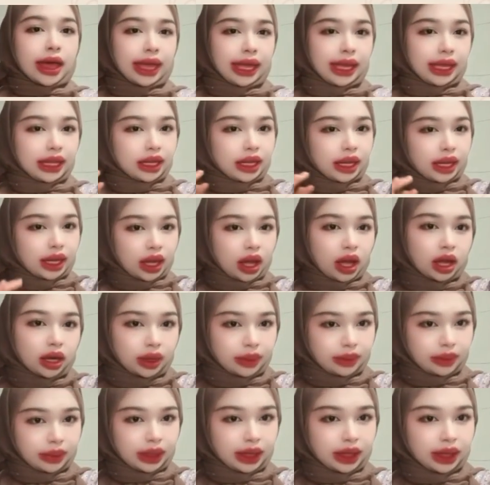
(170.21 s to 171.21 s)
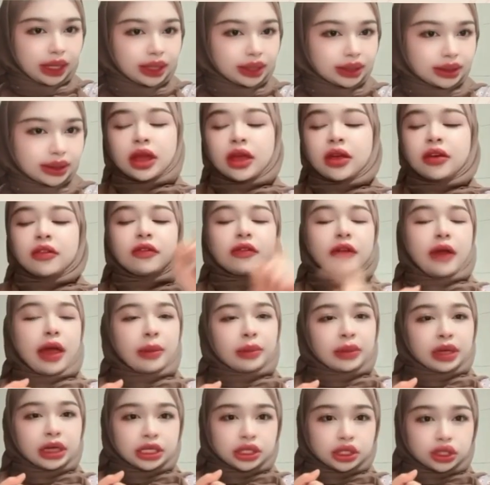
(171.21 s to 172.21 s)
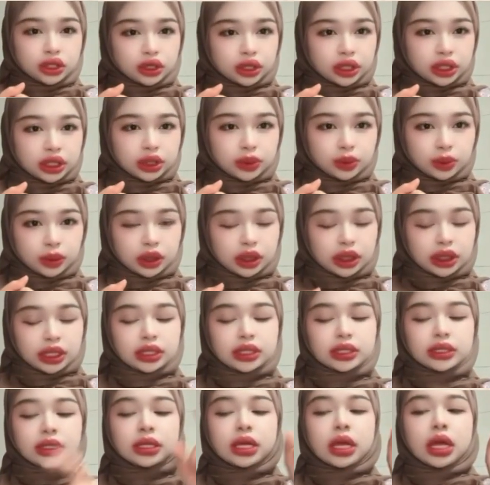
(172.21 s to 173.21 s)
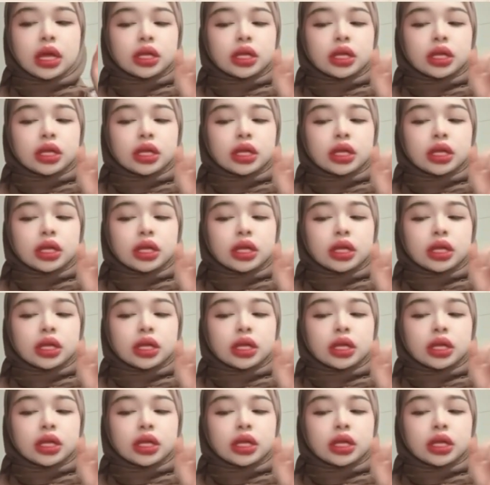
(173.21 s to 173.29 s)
and economics, feminist jurisprudence,